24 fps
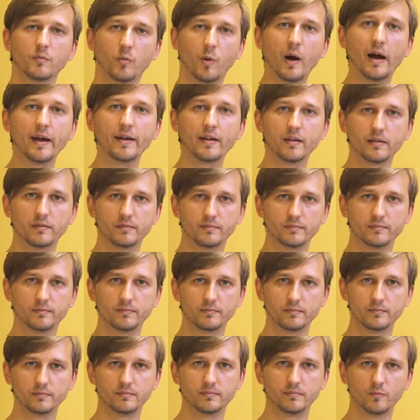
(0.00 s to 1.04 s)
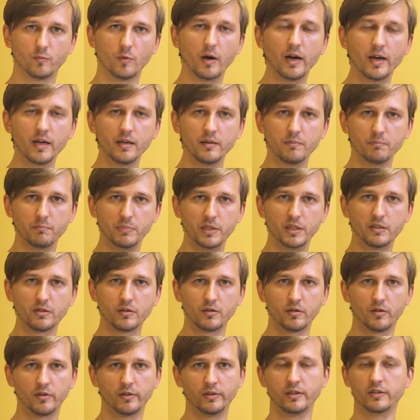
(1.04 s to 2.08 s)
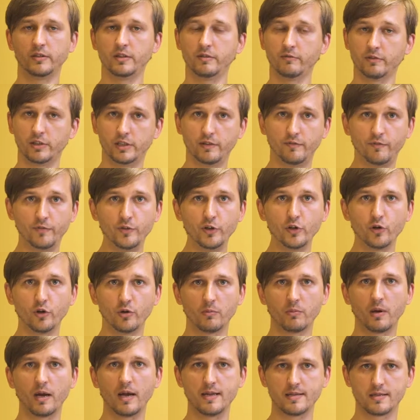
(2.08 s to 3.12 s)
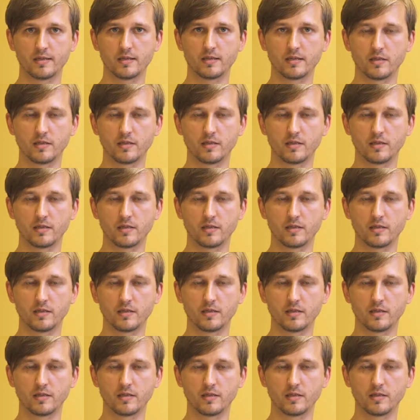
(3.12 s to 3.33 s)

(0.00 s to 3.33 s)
Why? Why Bitcoin and even Ethereum has